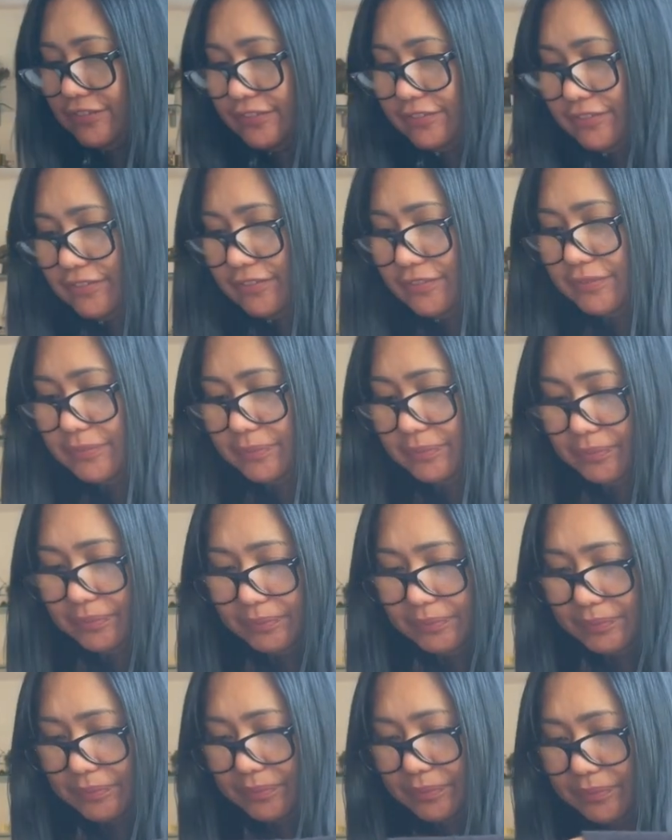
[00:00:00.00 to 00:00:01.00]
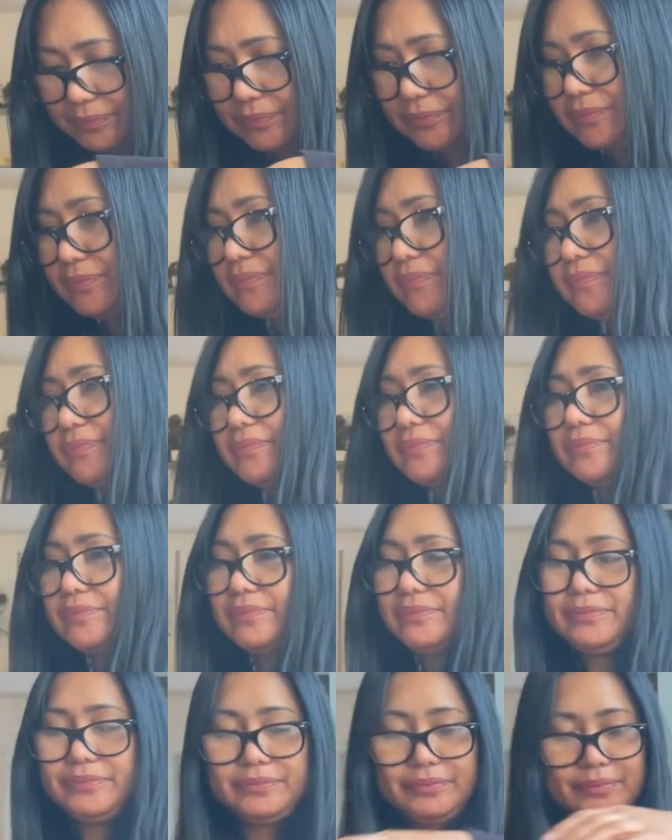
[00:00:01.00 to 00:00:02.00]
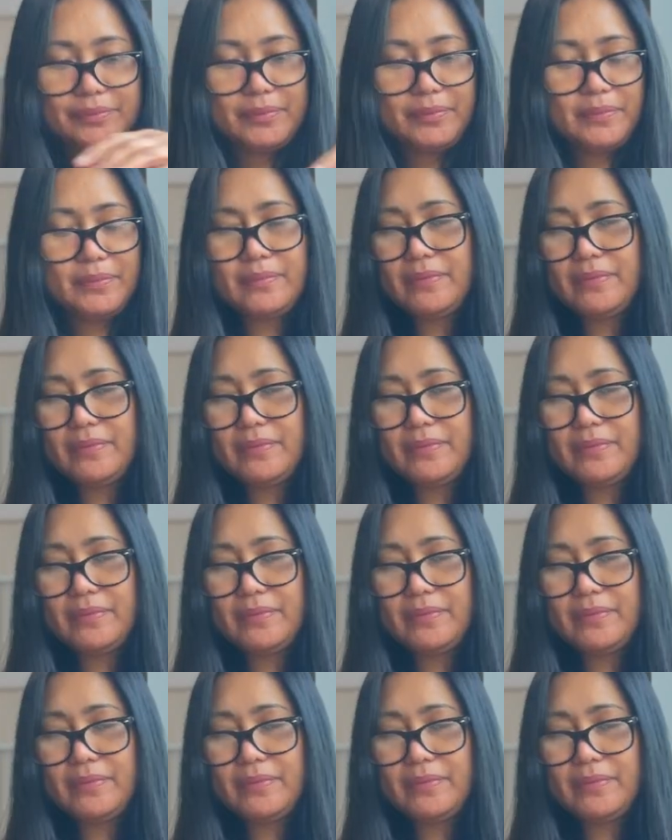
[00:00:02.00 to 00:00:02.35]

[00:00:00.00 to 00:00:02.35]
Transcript: (silence)